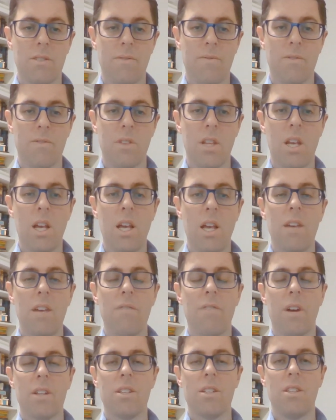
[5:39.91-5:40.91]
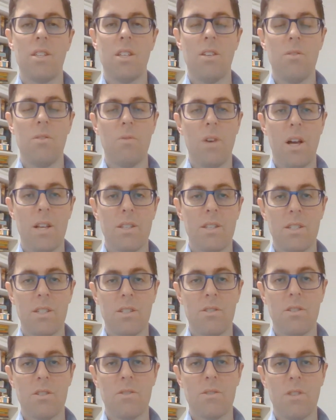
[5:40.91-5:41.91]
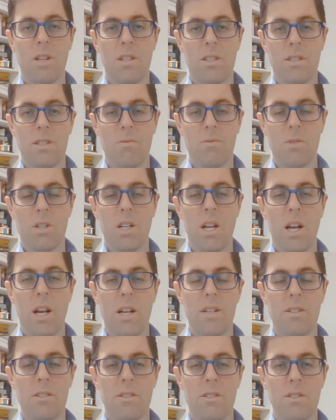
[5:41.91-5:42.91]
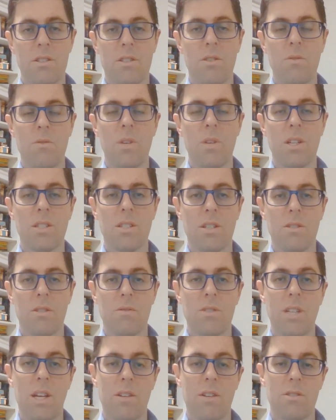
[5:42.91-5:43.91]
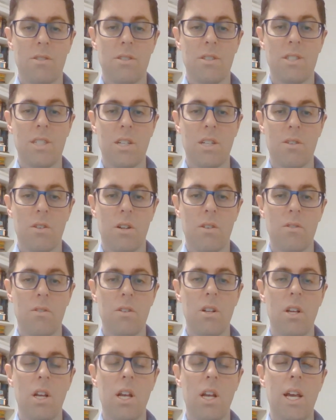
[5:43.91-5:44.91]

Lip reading: In fact, in the US, interest rates were cut 2 weeks ago down to zero,